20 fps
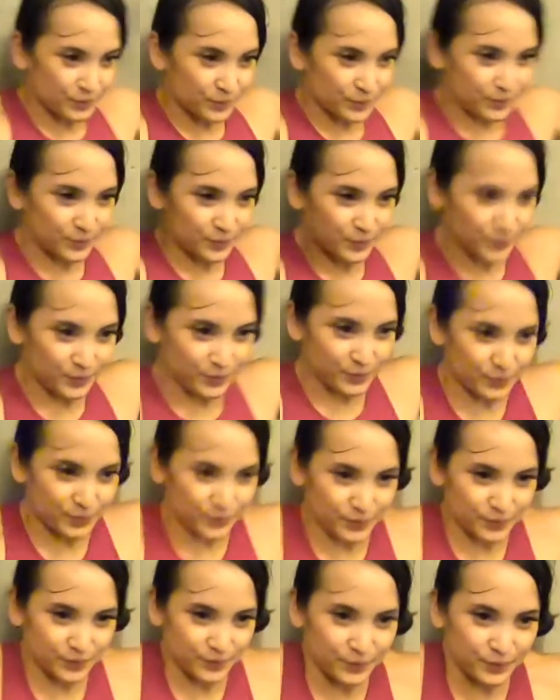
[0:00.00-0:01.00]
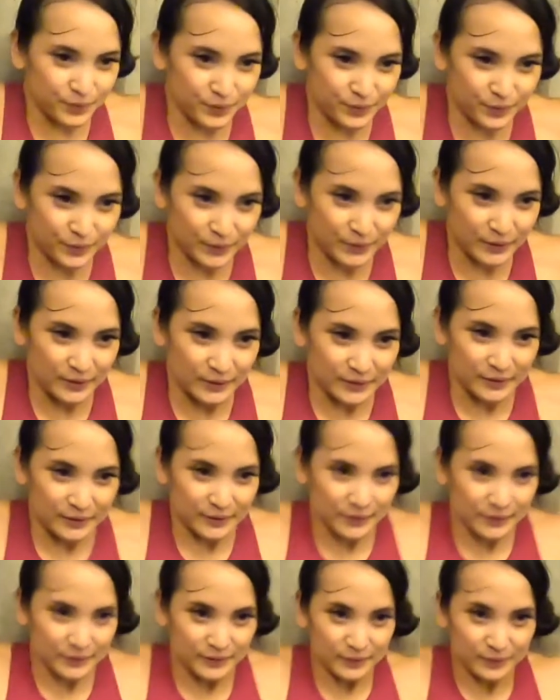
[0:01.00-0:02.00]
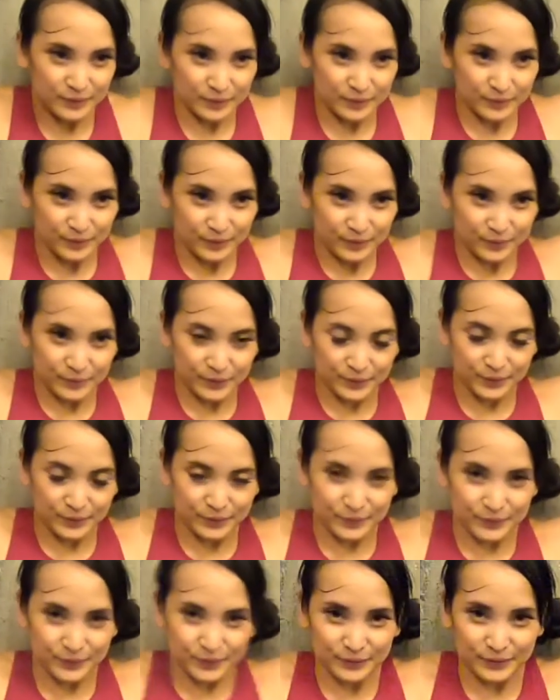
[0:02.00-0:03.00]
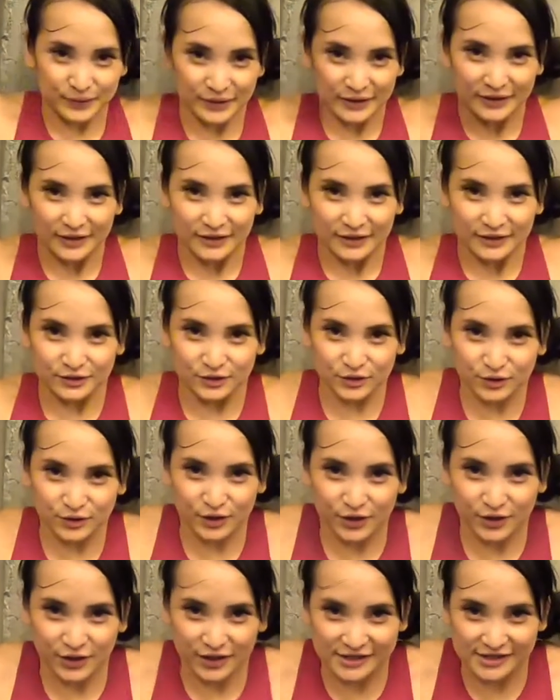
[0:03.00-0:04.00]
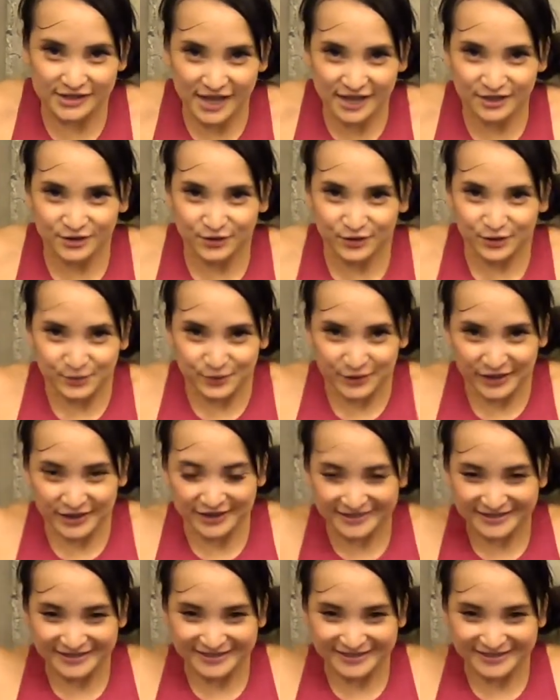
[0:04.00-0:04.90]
So it was a lighter workout for me, so I didn't have to experiment with dropping the weights, but I'm not sure if they're okay with